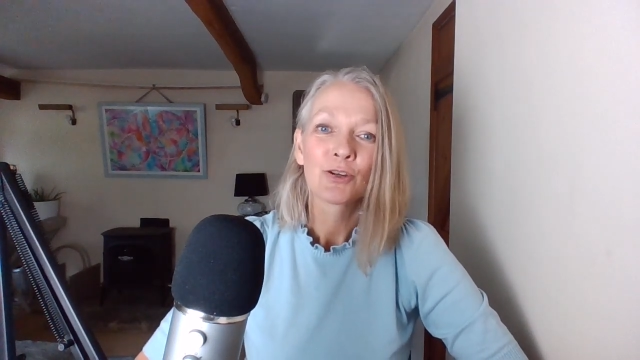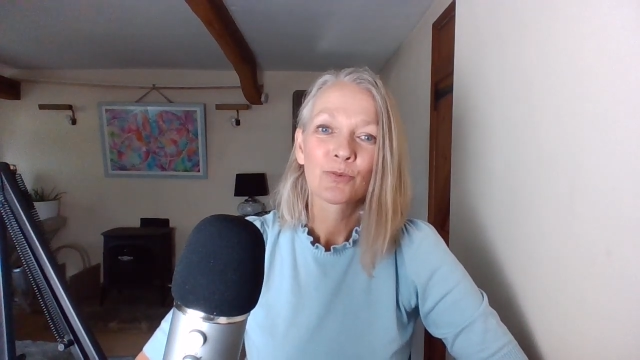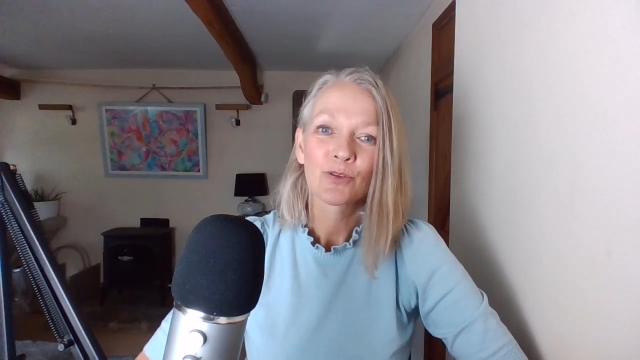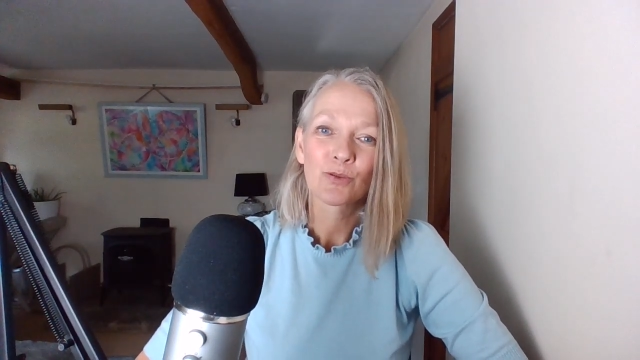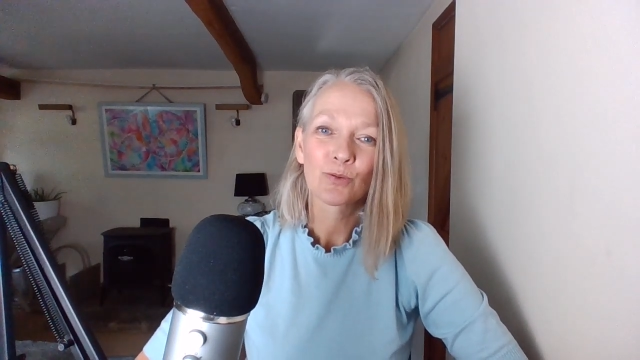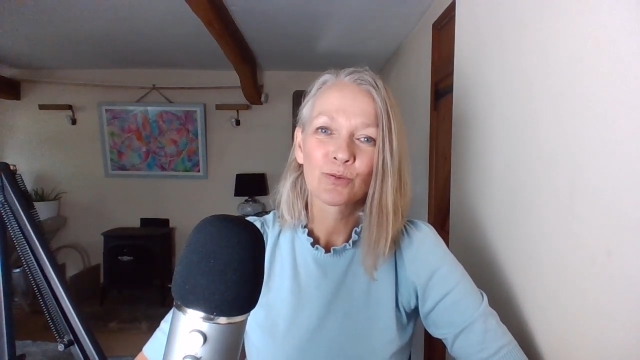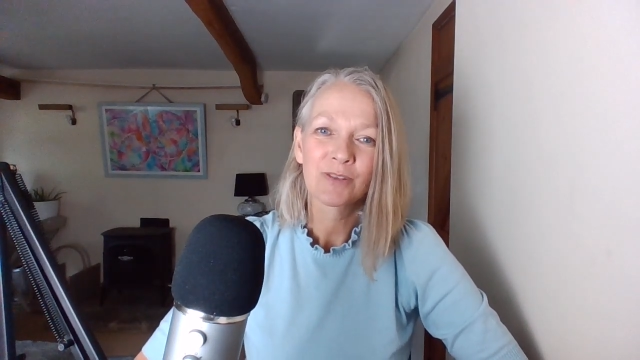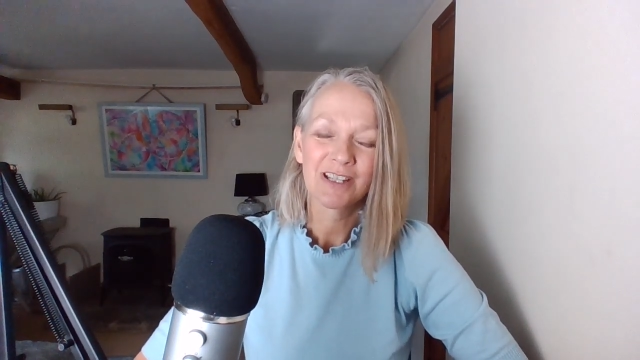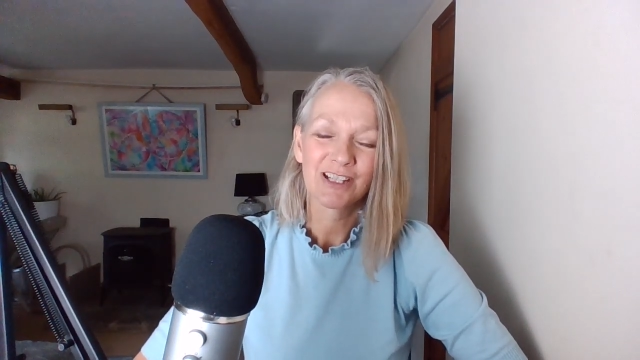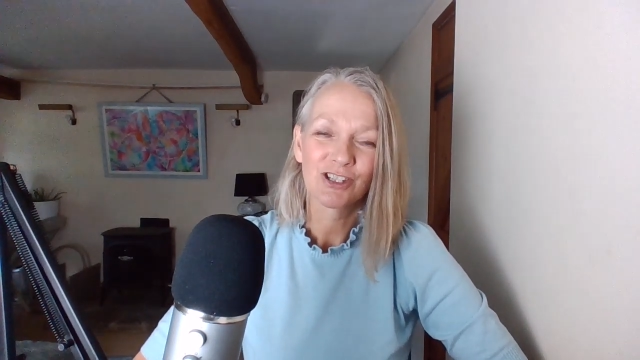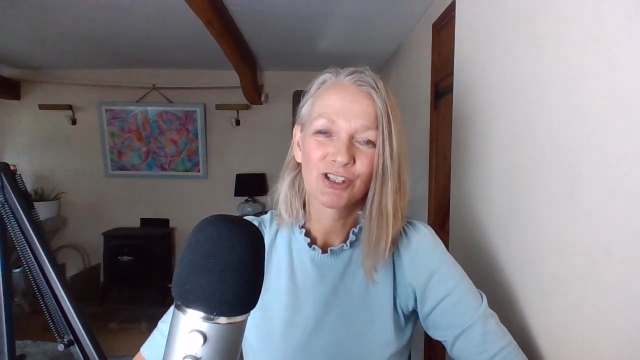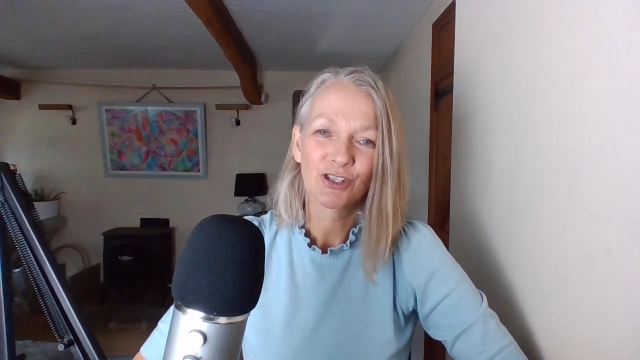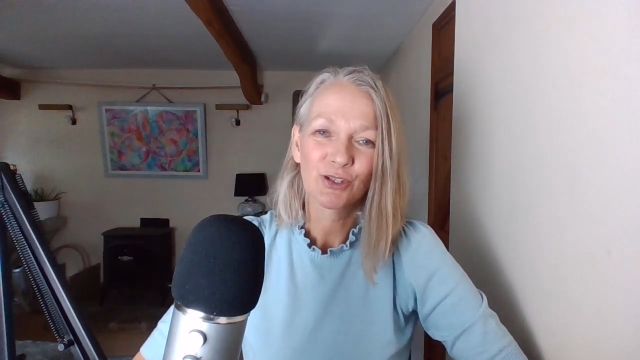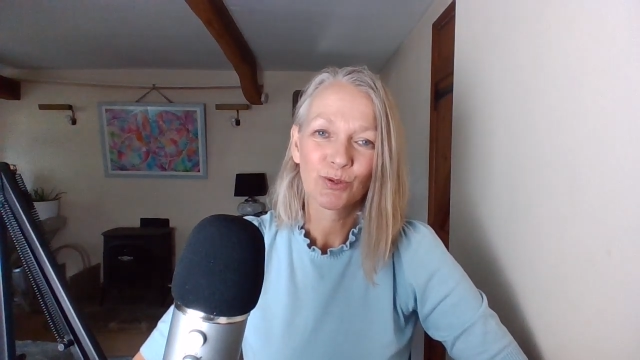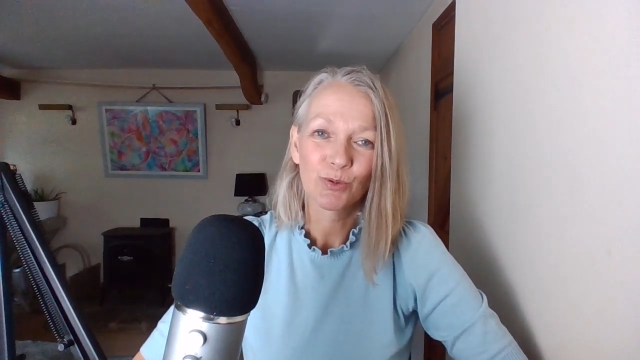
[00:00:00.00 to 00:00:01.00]
with all this
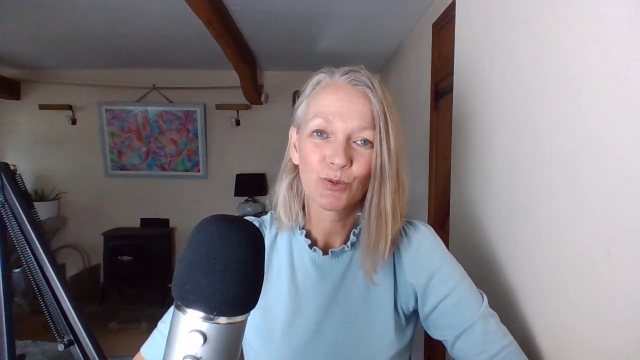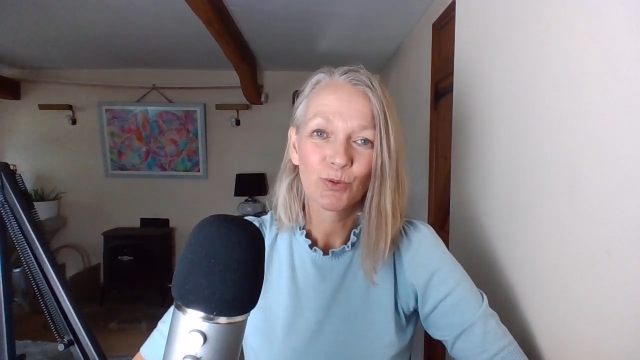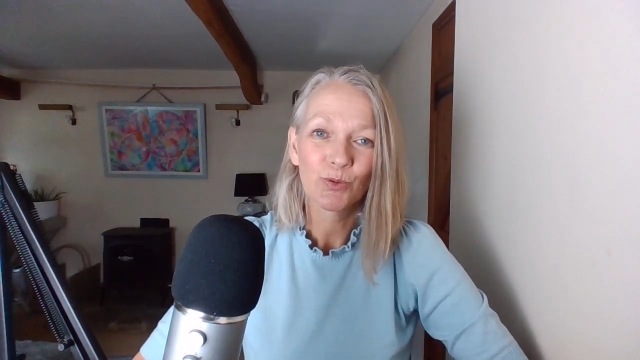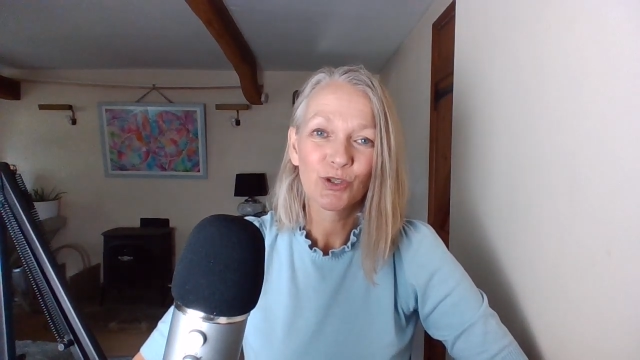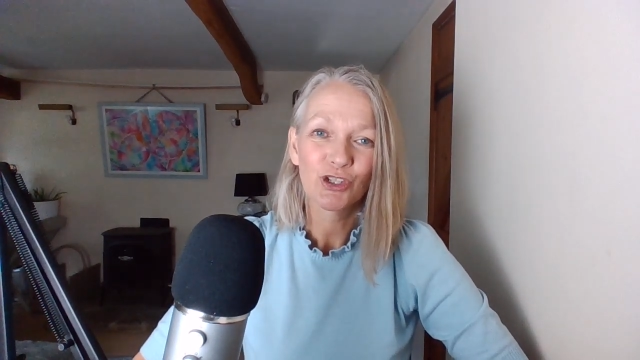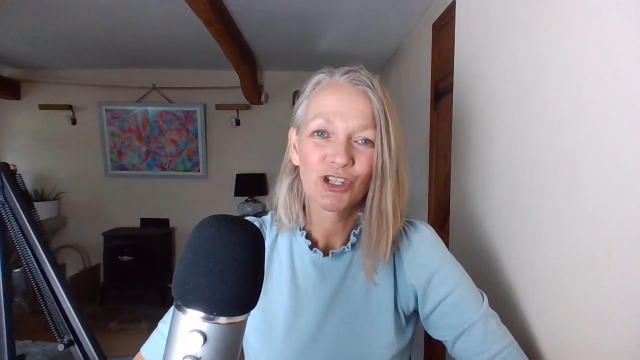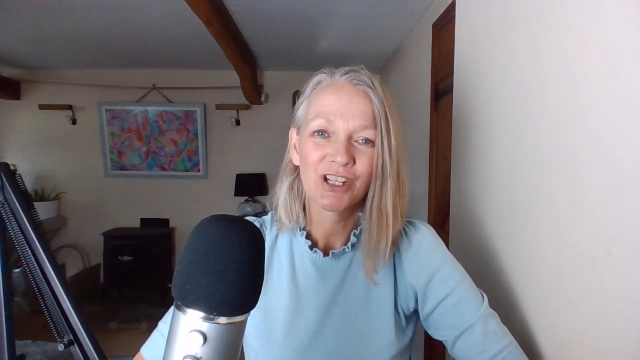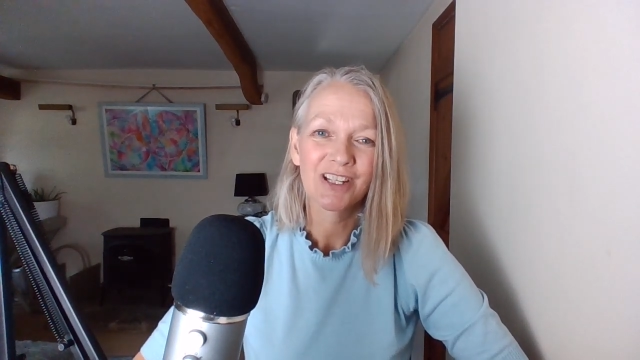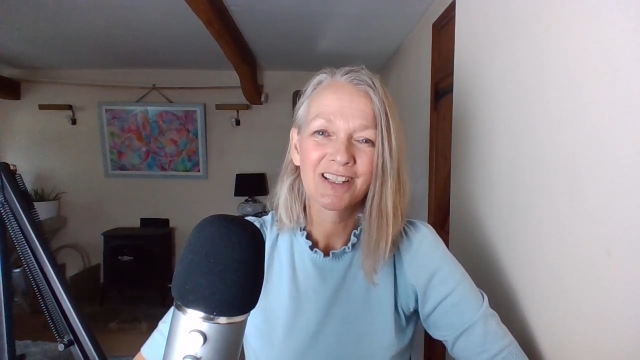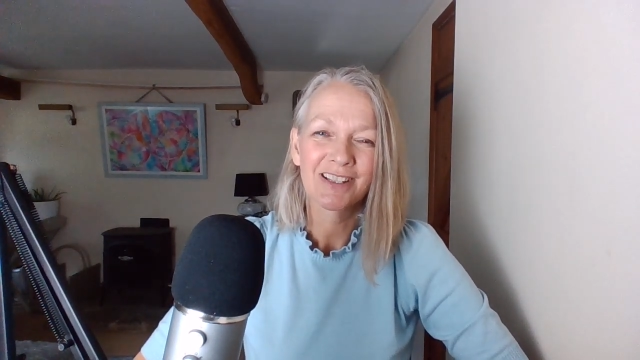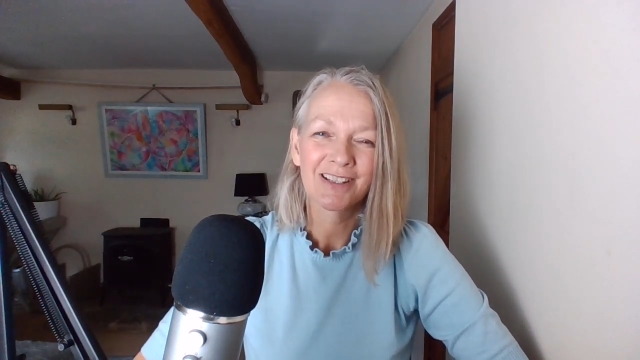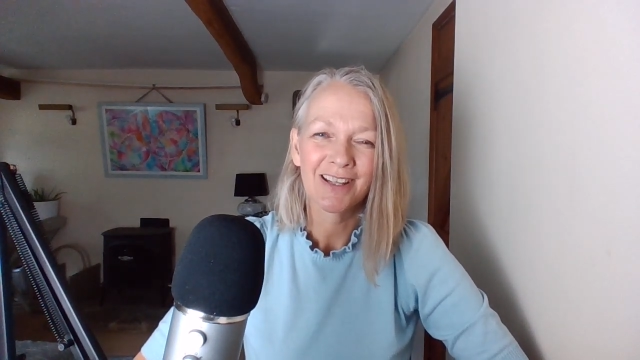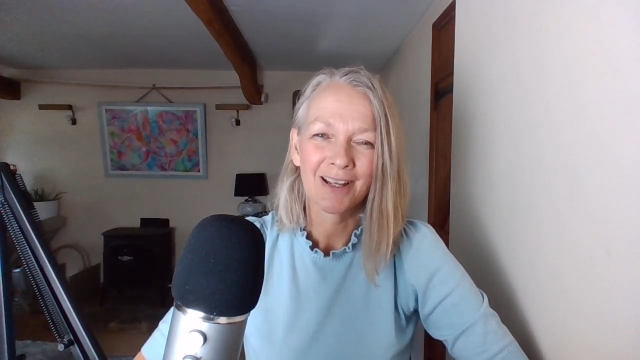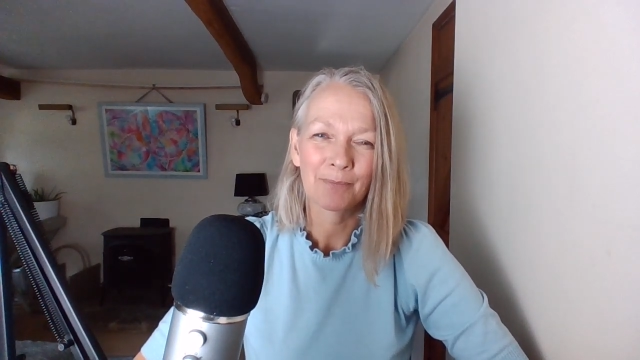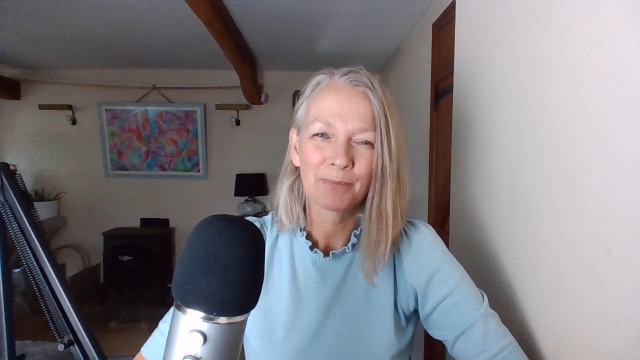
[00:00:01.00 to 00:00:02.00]

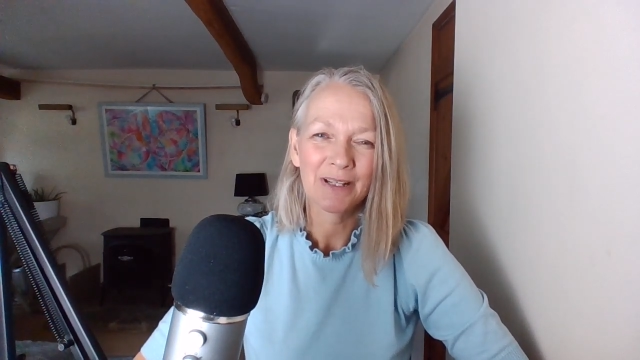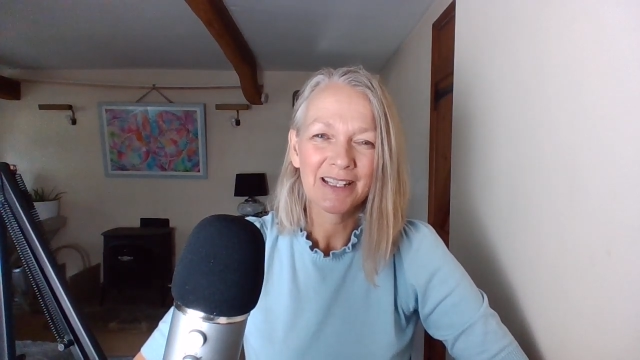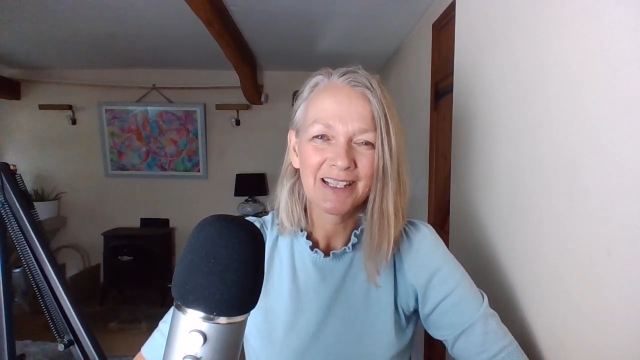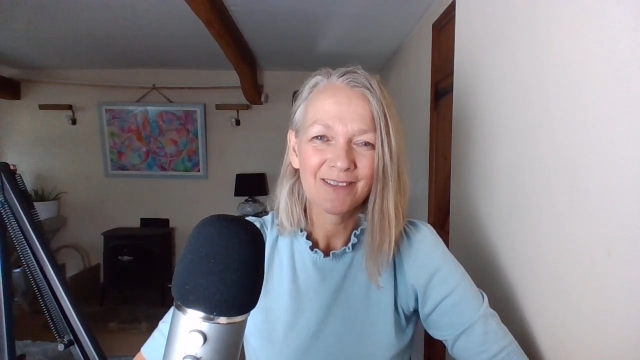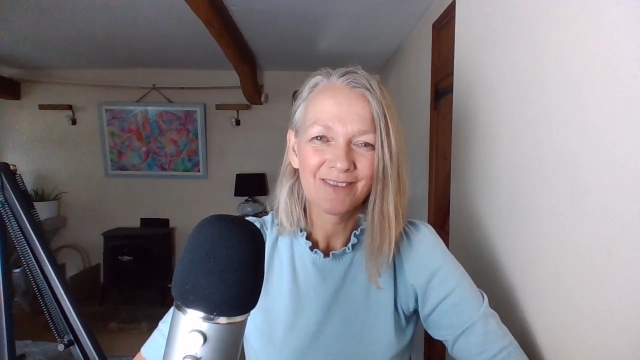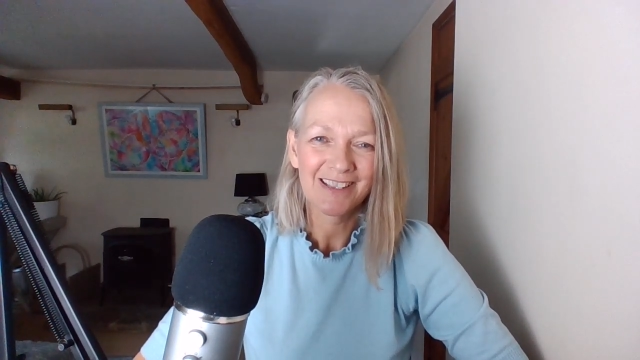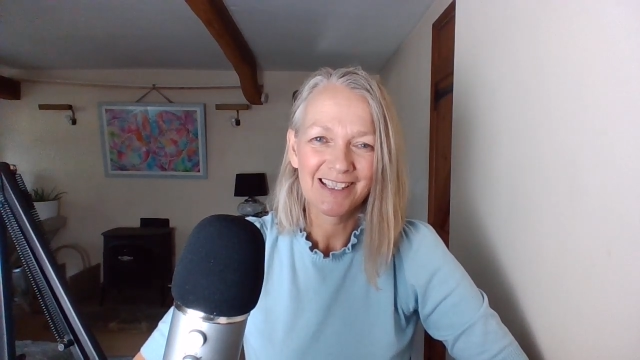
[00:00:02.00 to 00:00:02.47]
distortion and belief